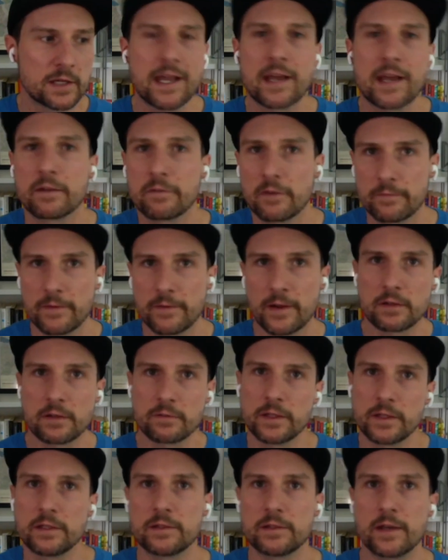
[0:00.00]
kind of
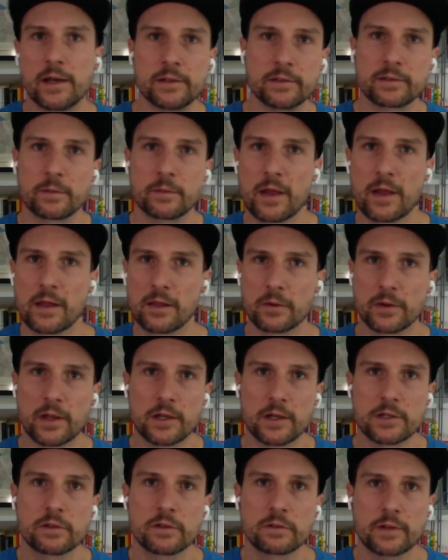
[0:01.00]
effectively done some of that
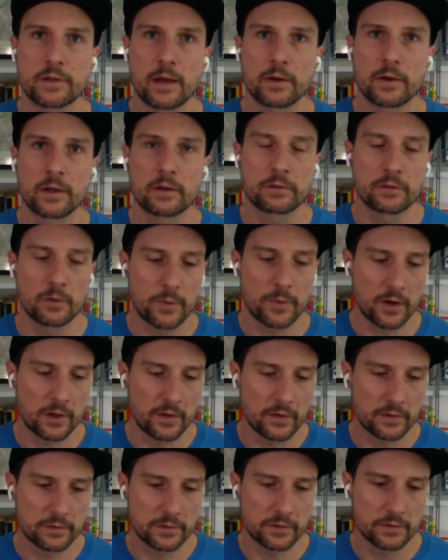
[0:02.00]
location scouting. So part
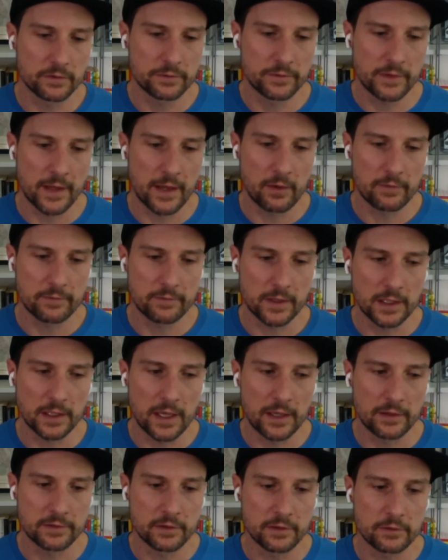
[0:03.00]
of this is now I've
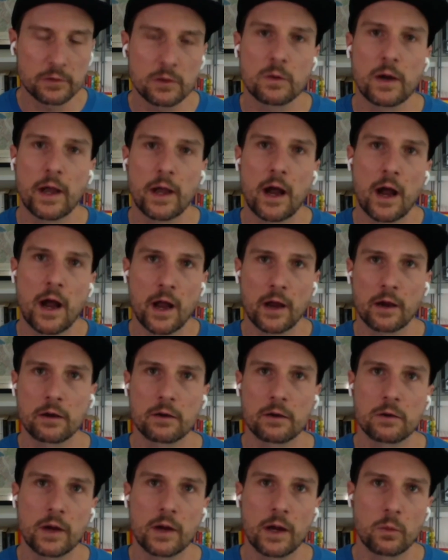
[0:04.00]
realized it's who I hire,
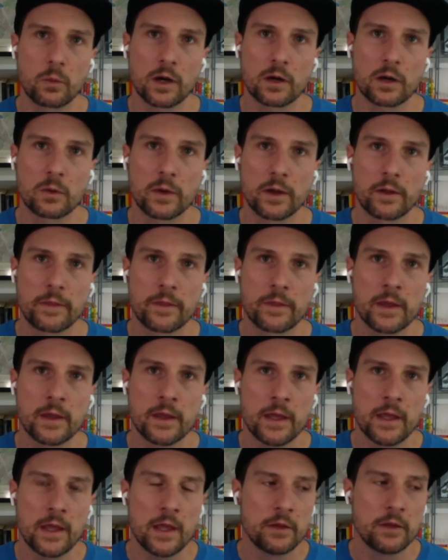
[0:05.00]
who I work with.
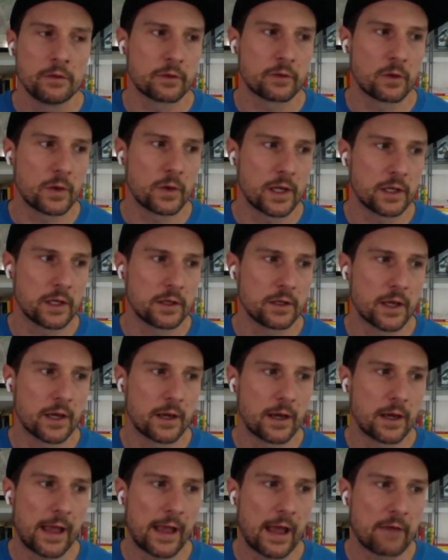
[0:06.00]
Mm-hmm. So
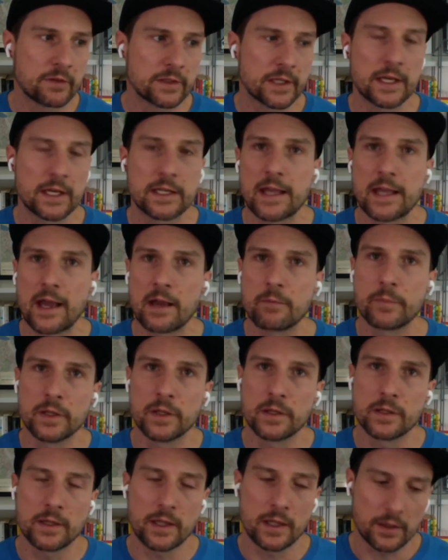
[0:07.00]
I haven't done it yet, but
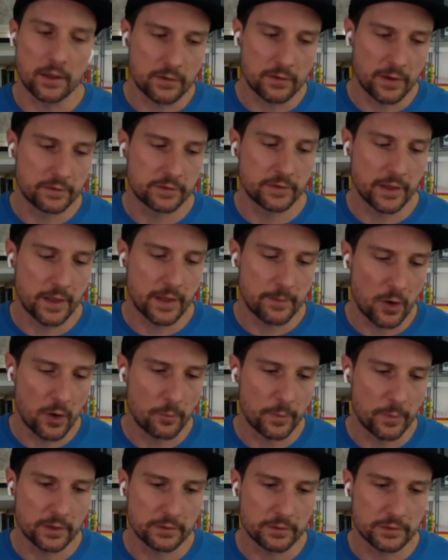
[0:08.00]
increasingly I'm
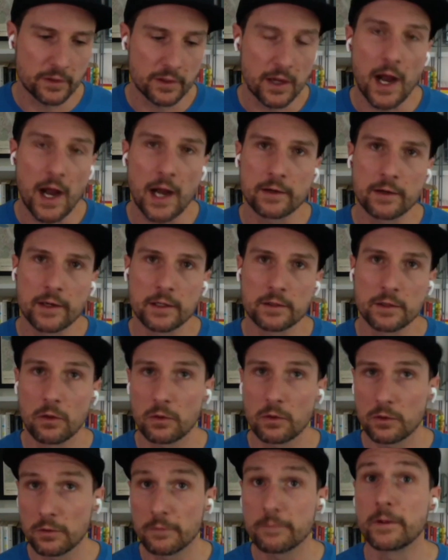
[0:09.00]
hoping to start hiring
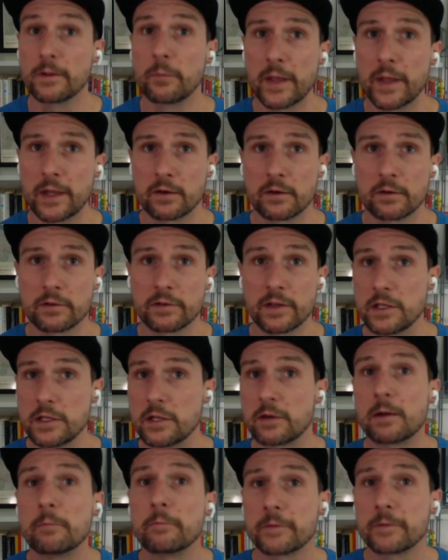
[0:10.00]
local filmmakers in
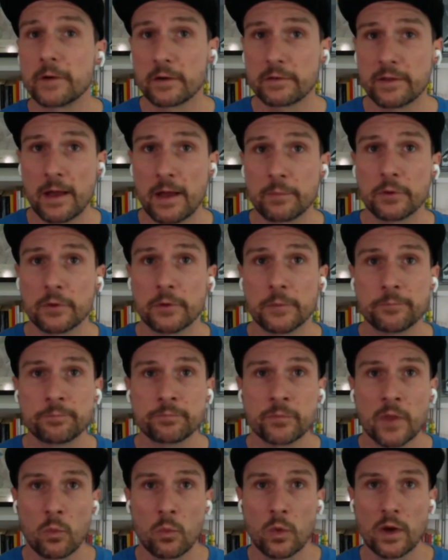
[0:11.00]
Europe, for example,
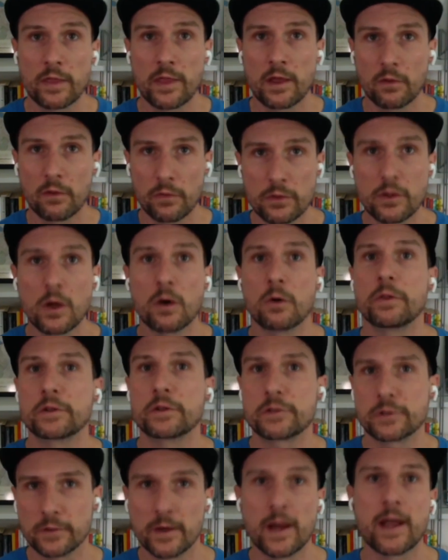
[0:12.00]
where they'll know the
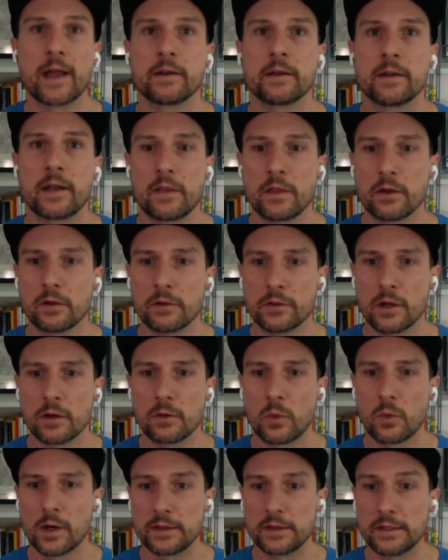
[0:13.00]
terrain and they'll know
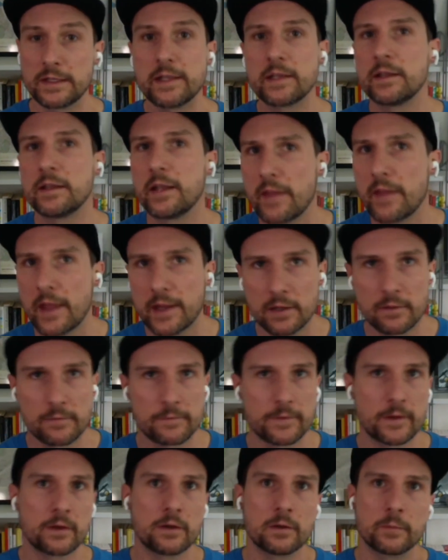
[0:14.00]
where legally they can
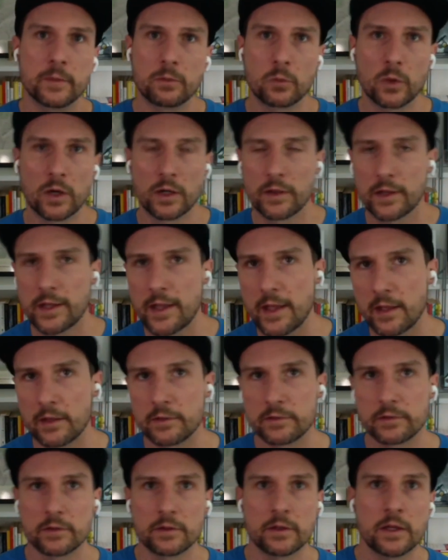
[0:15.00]
film and where they
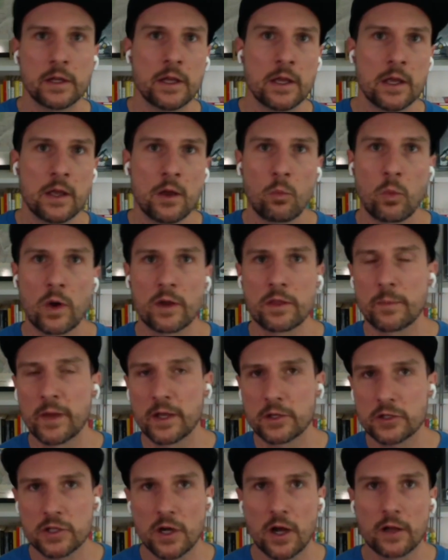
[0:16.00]
can't and where the
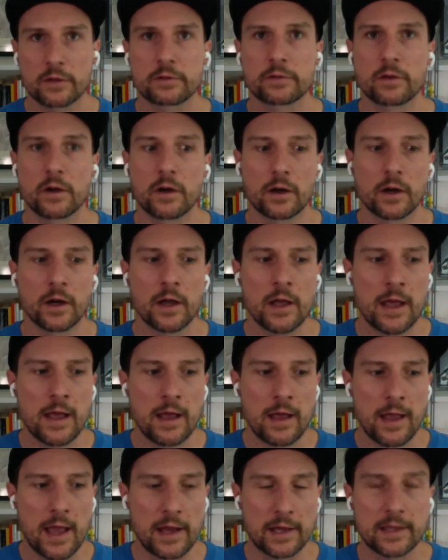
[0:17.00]
best shots are.
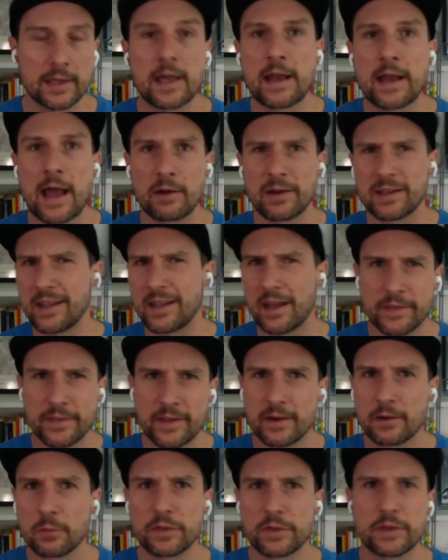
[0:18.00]
And again, how to get
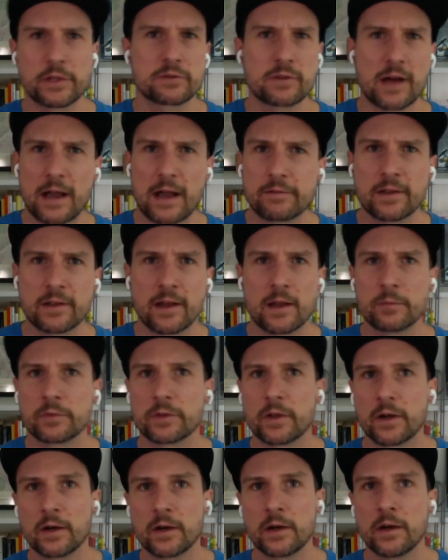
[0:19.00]
there, what the drive times
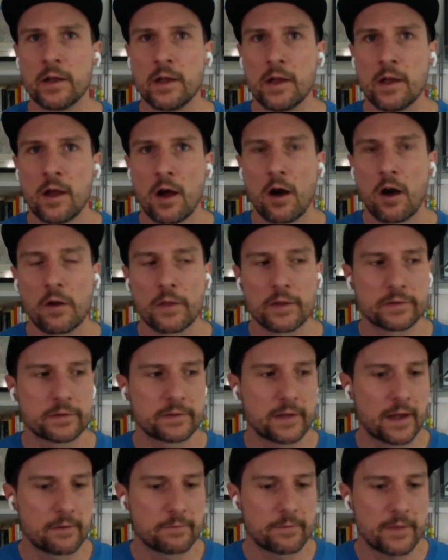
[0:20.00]
are, all the
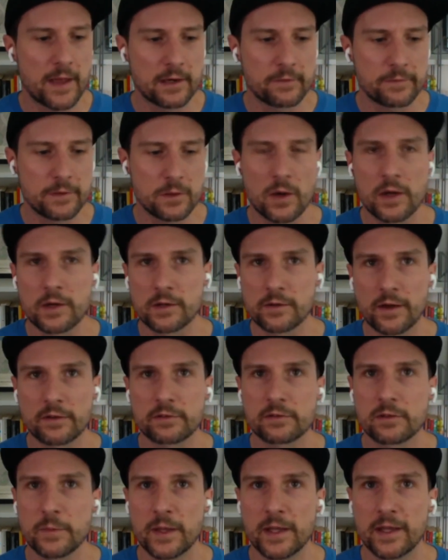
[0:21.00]
stuff that if you
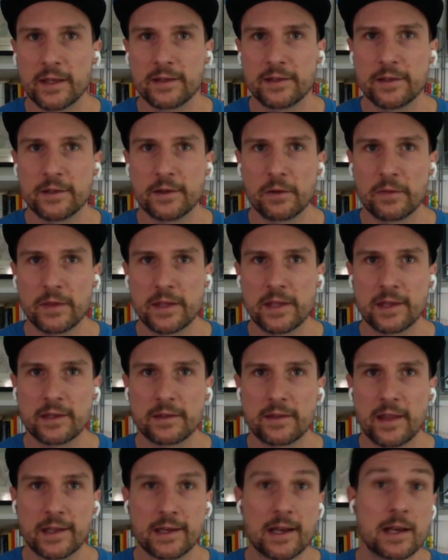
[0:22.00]
underestimate,
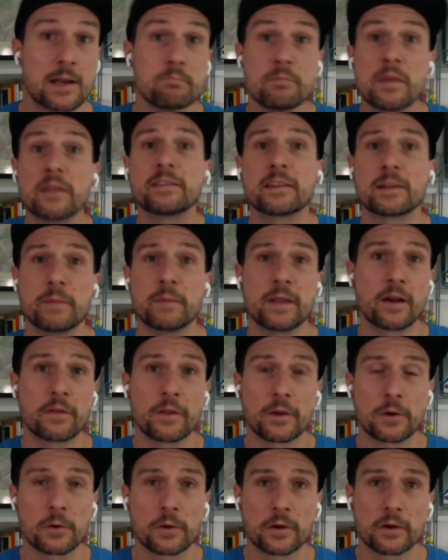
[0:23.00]
they can end up missing me on
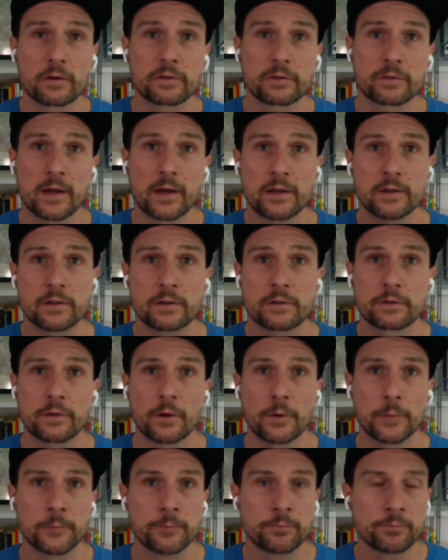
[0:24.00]
the course, right?
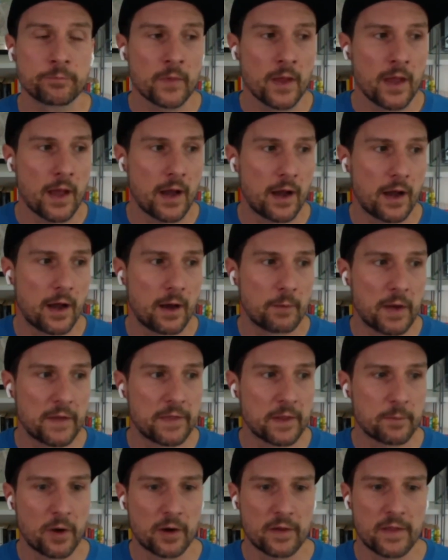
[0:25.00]
So I
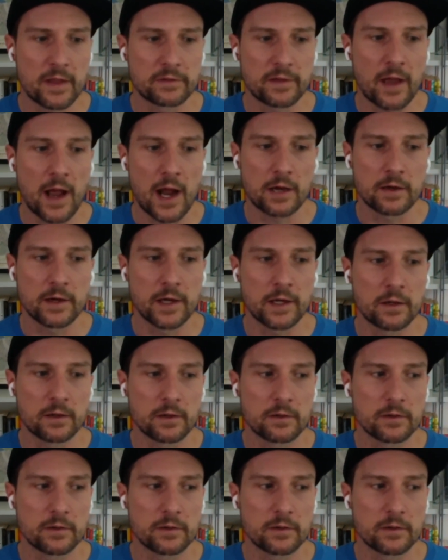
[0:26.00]
think part of that is hiring